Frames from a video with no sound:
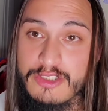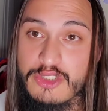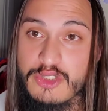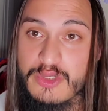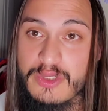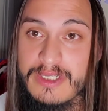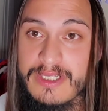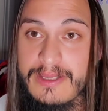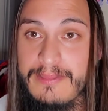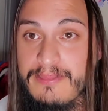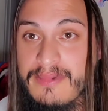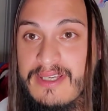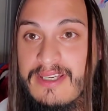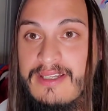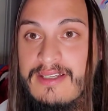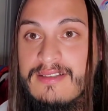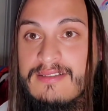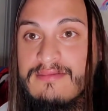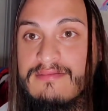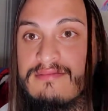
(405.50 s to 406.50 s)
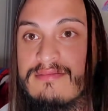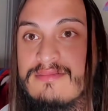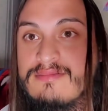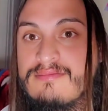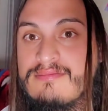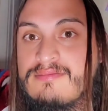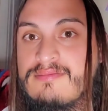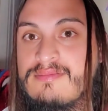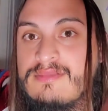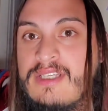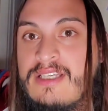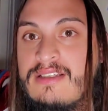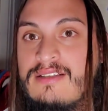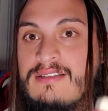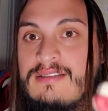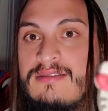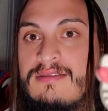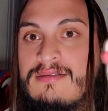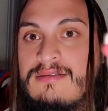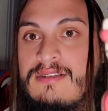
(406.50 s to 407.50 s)
Tree, but
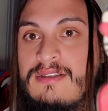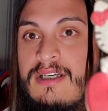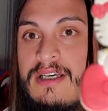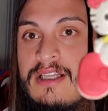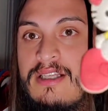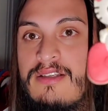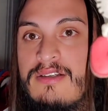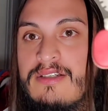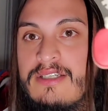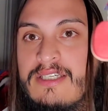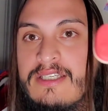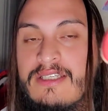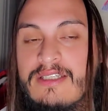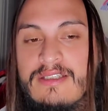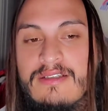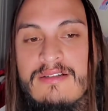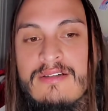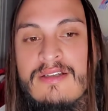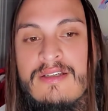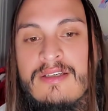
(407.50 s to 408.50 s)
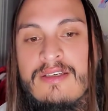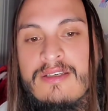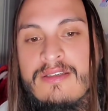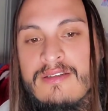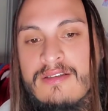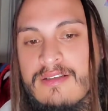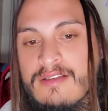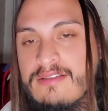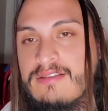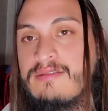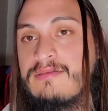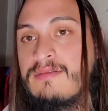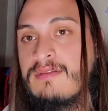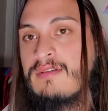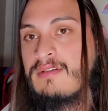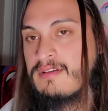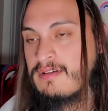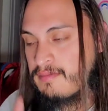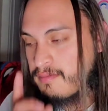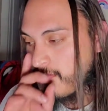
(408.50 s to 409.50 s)
Hello Kitty.
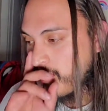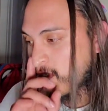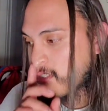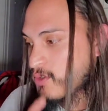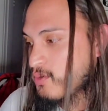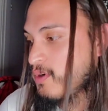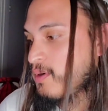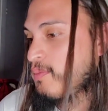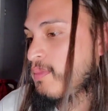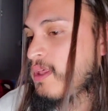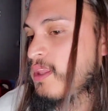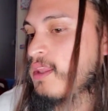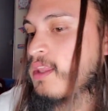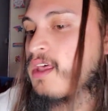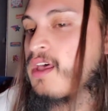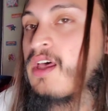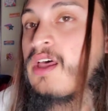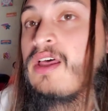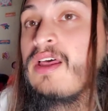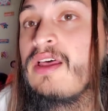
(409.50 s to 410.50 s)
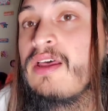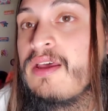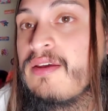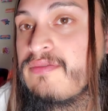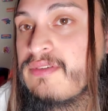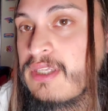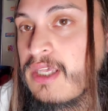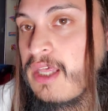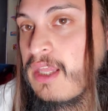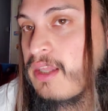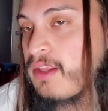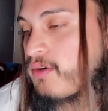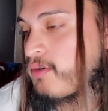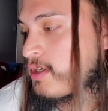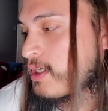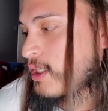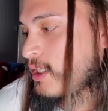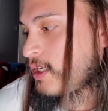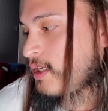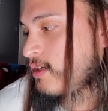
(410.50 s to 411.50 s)
Miss Queen Bee loves Hello
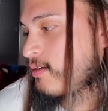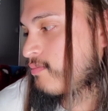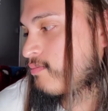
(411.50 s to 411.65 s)
Kitty.